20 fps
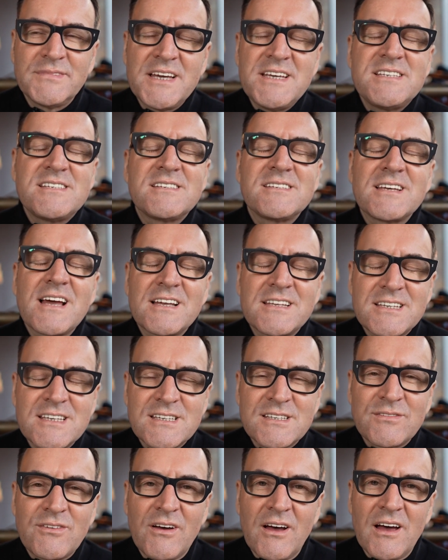He
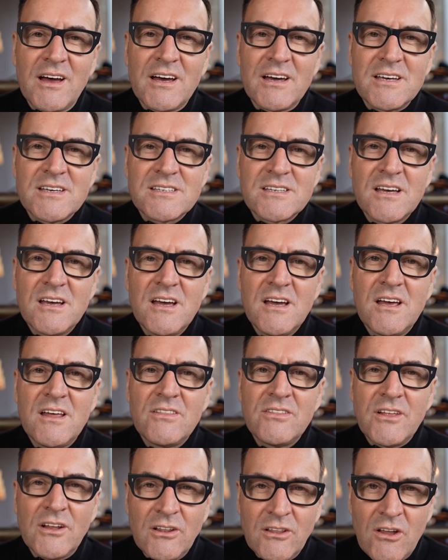satisfies
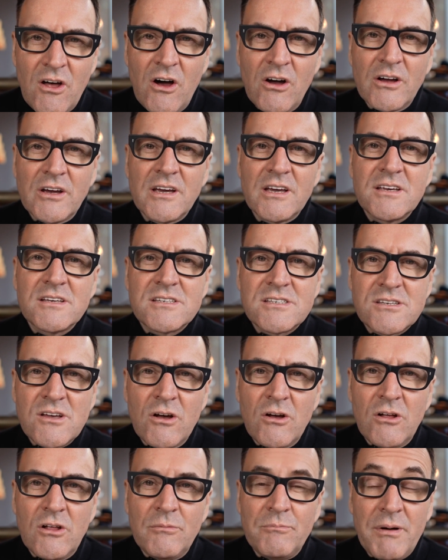the longing
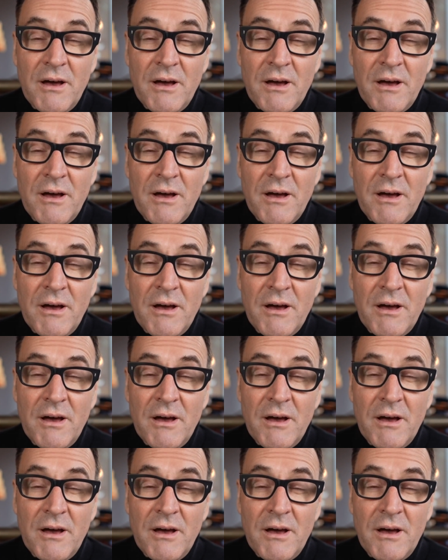soul.